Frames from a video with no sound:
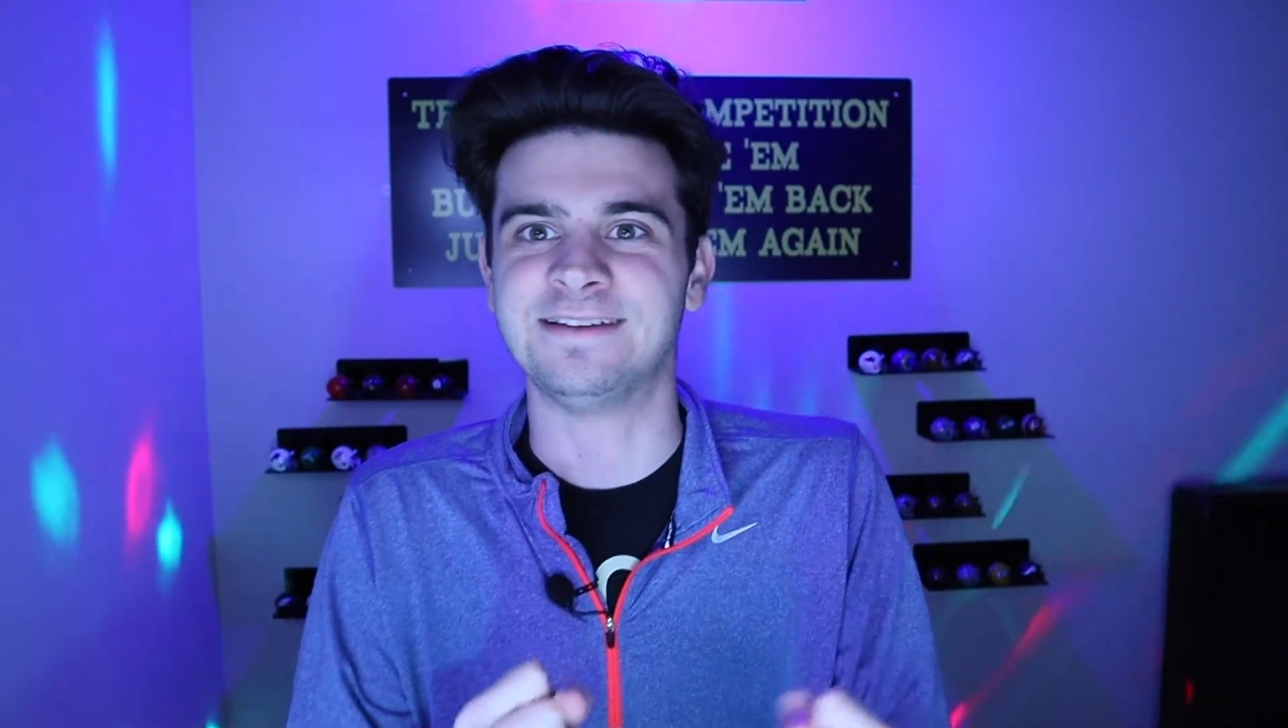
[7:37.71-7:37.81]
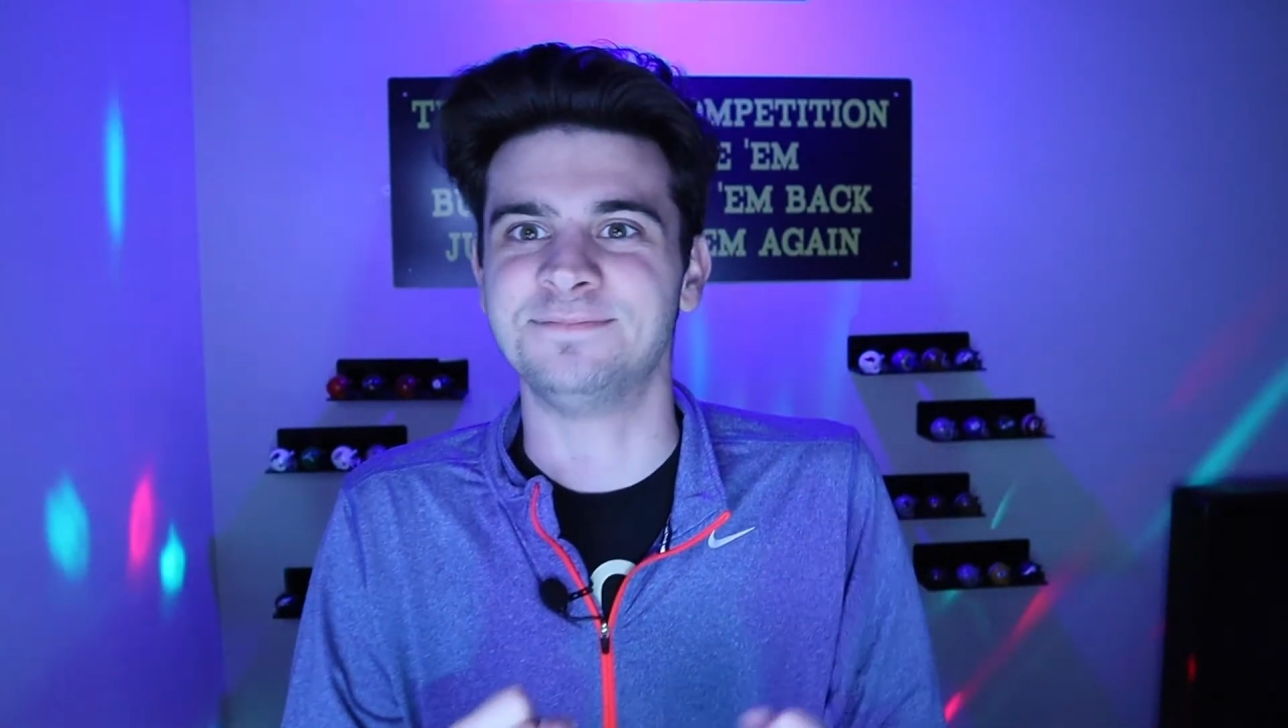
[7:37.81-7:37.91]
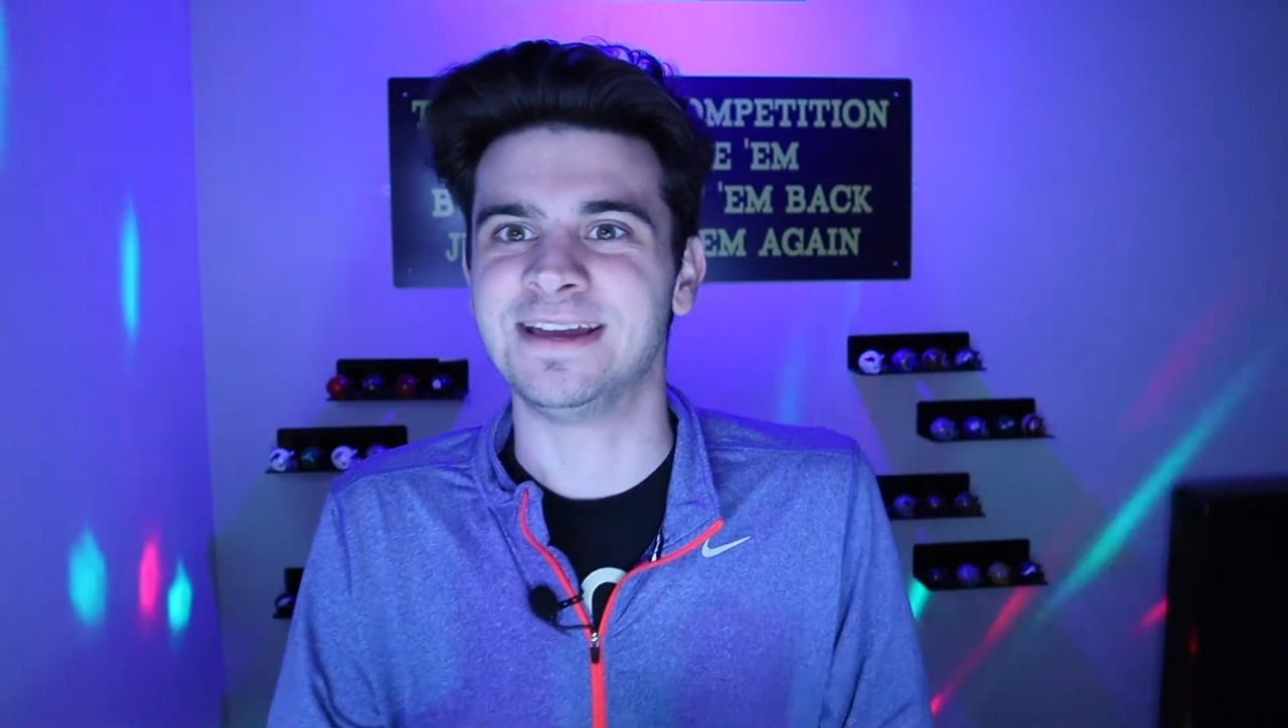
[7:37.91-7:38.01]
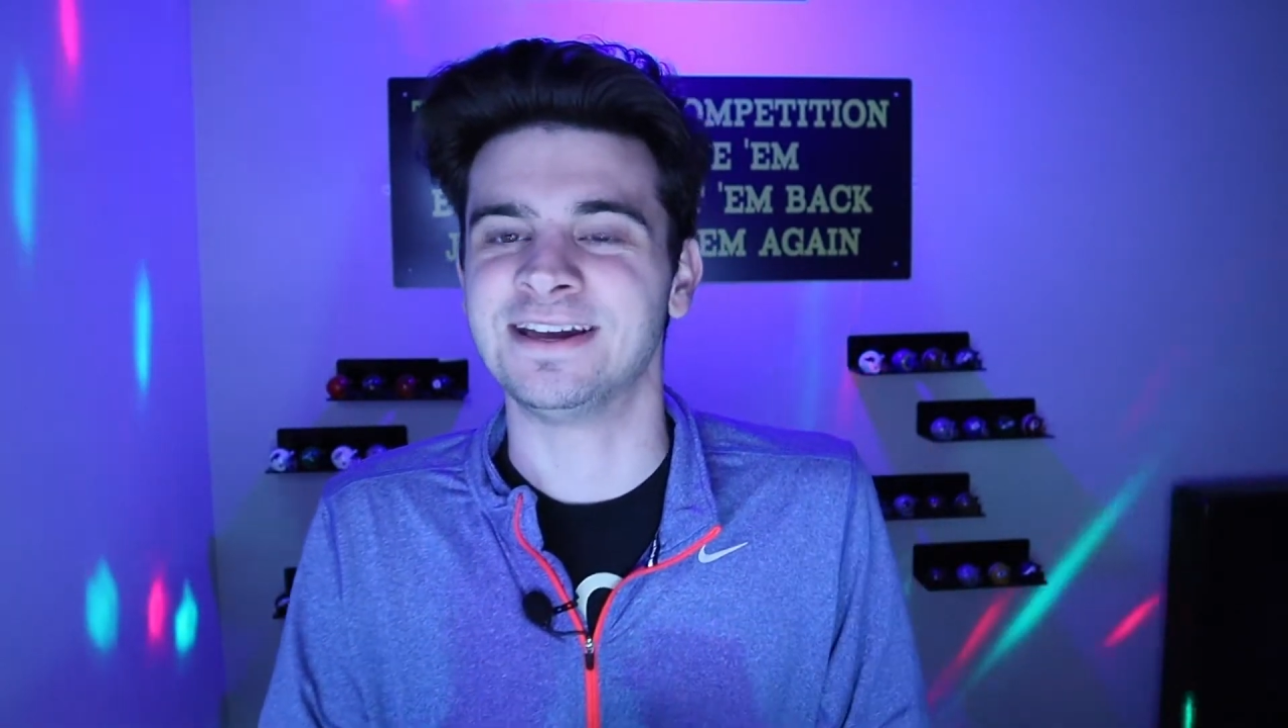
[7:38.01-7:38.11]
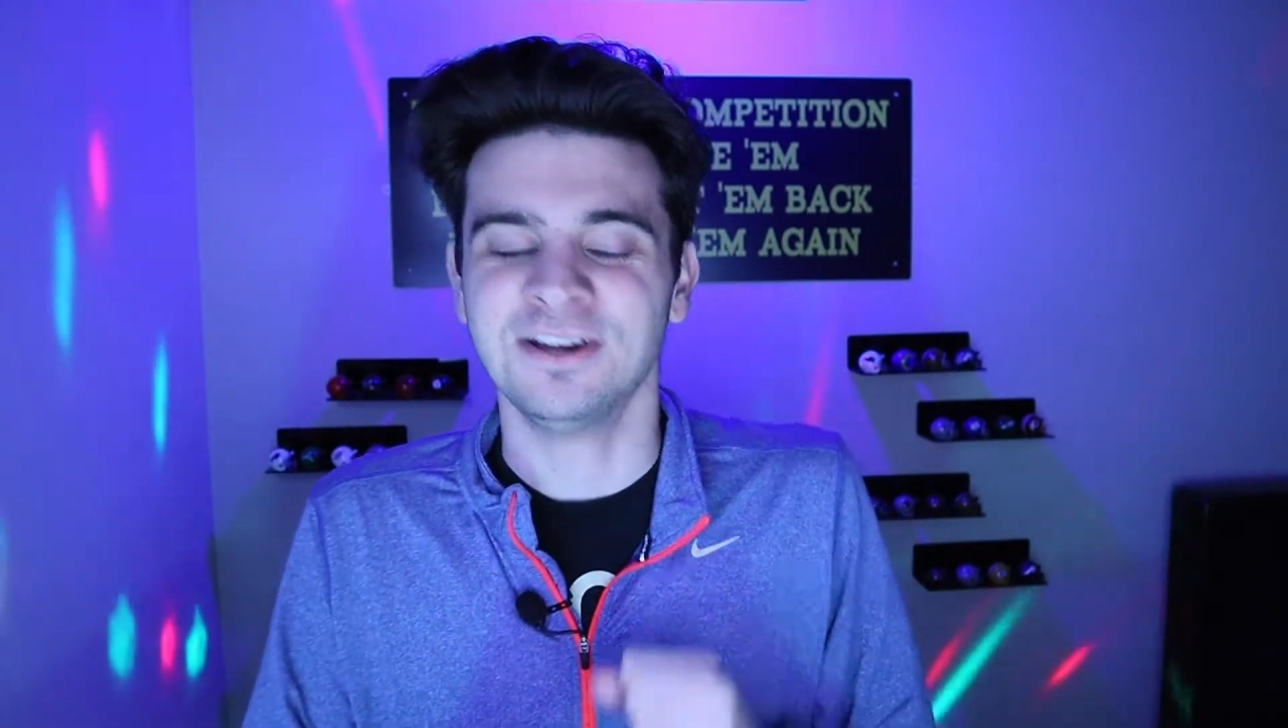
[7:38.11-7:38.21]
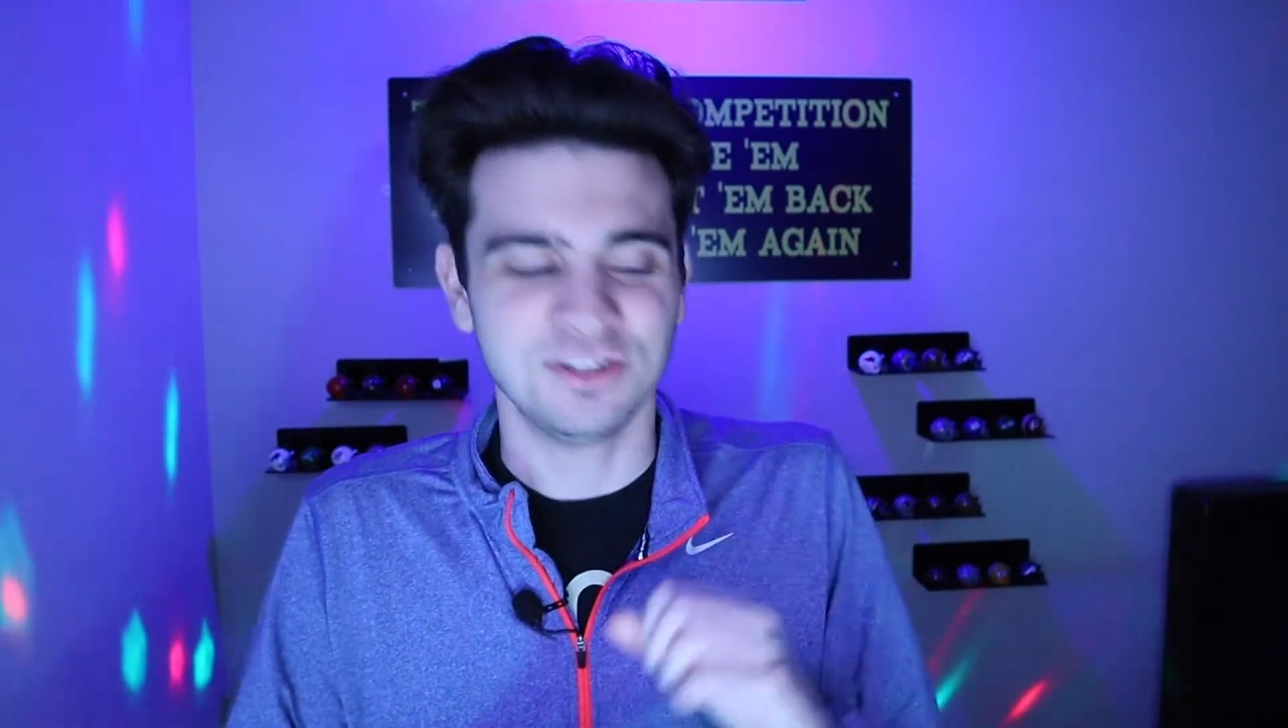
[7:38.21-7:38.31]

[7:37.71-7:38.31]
in me